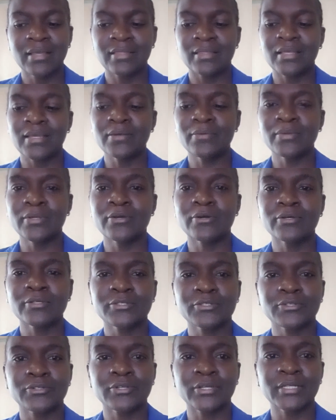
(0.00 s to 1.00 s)
Then we go
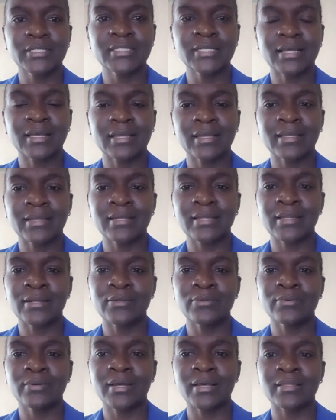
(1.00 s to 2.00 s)
straight ahead
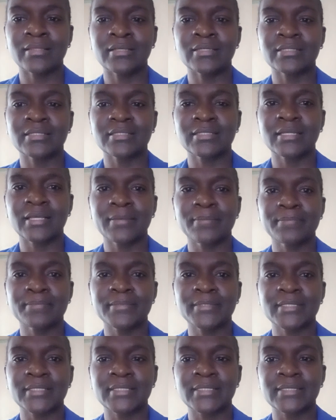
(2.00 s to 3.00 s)
and look at the
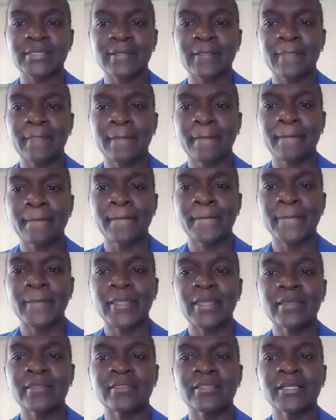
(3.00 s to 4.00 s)
steps
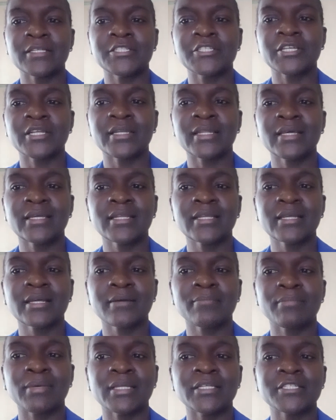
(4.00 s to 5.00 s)
in the generic
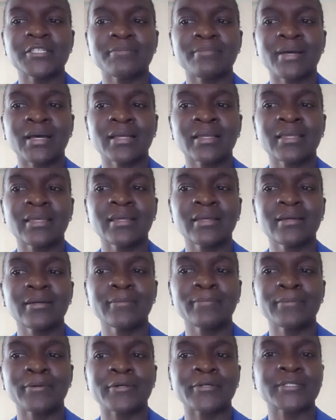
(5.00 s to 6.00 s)

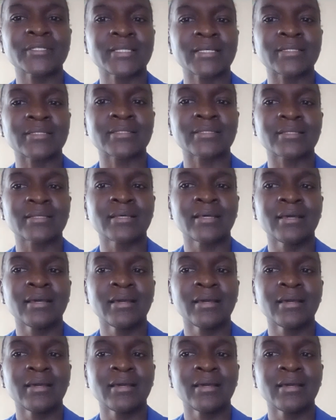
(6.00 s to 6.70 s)
benchmarking process.